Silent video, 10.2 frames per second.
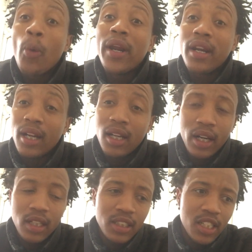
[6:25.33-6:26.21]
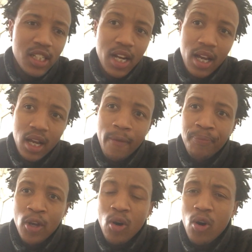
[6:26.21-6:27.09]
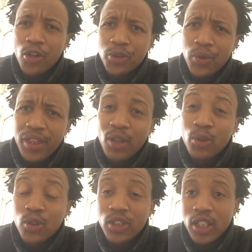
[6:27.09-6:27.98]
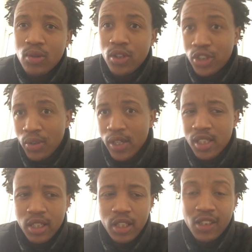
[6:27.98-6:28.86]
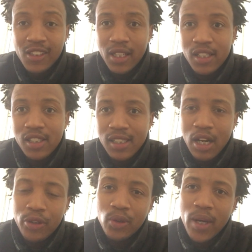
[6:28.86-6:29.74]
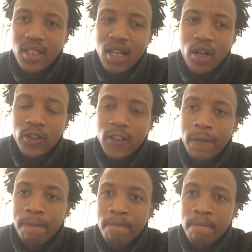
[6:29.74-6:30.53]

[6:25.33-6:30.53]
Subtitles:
We really need a striker. Or do you think we should just continue as it is and see how it works out?